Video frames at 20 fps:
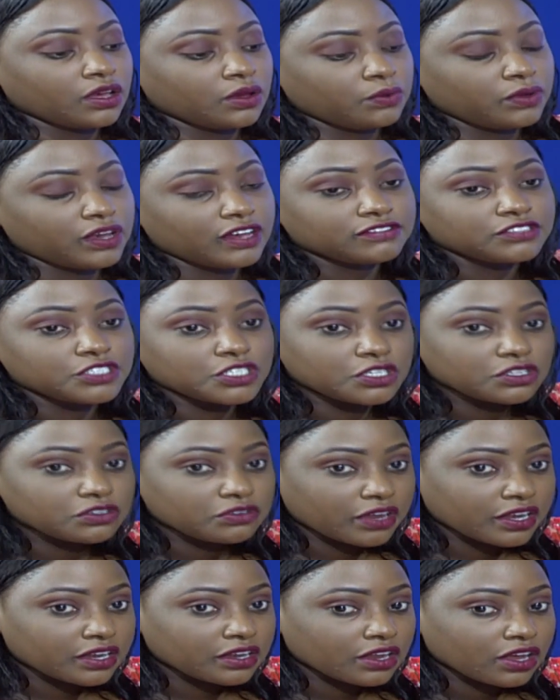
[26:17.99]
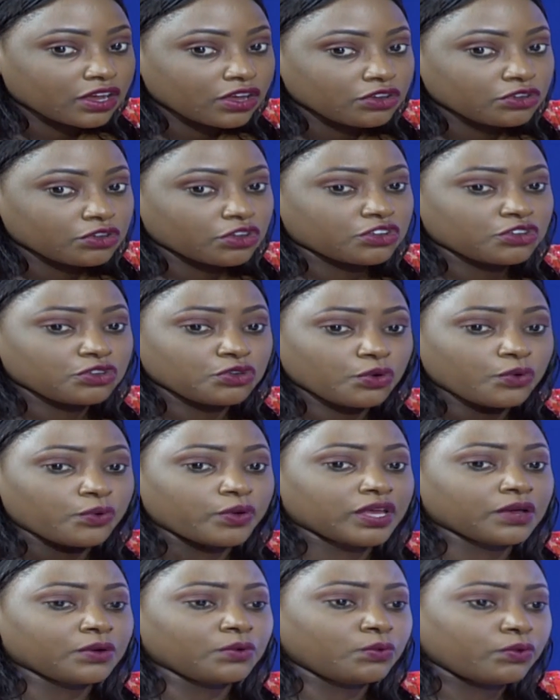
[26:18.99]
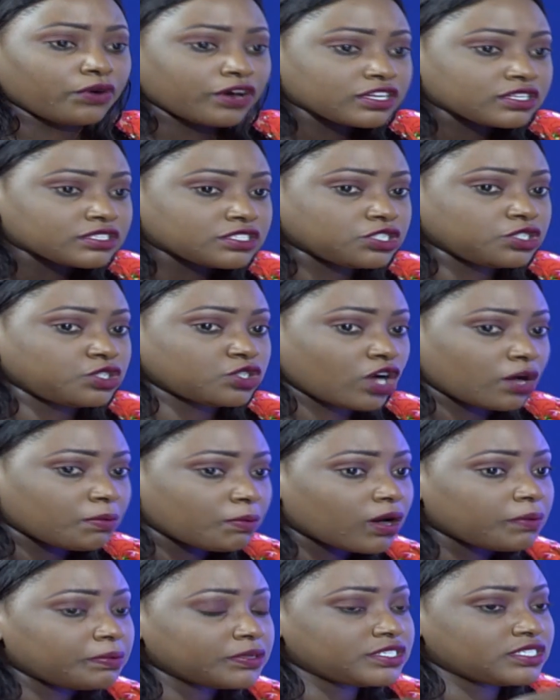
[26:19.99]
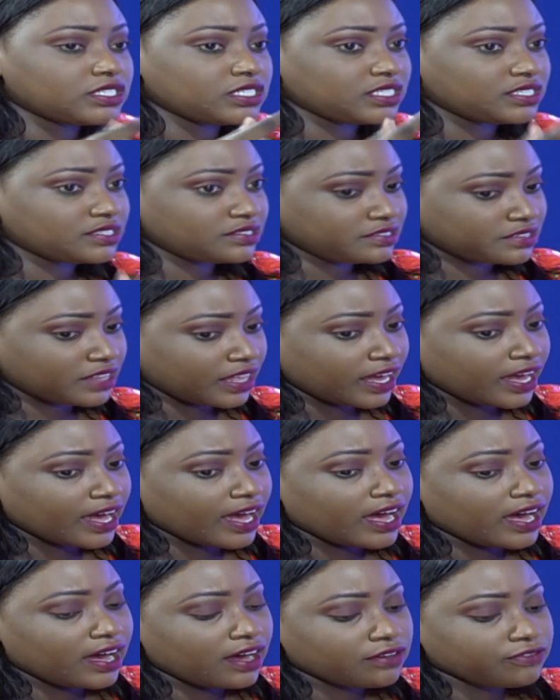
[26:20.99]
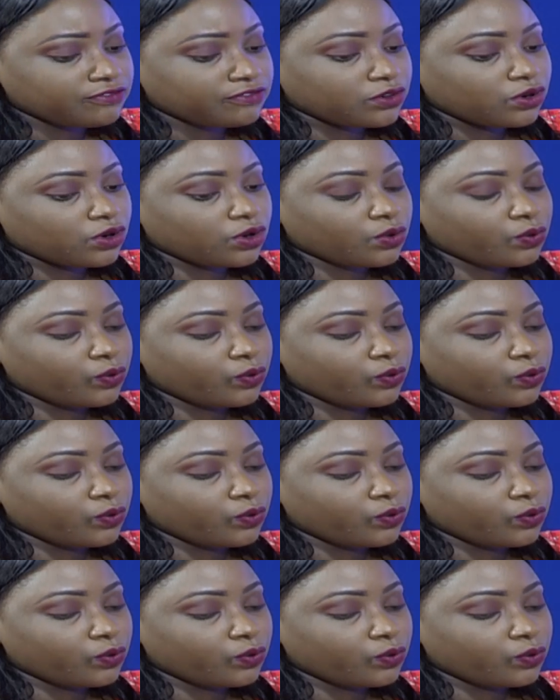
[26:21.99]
We have children not knowing what job opportunities there are for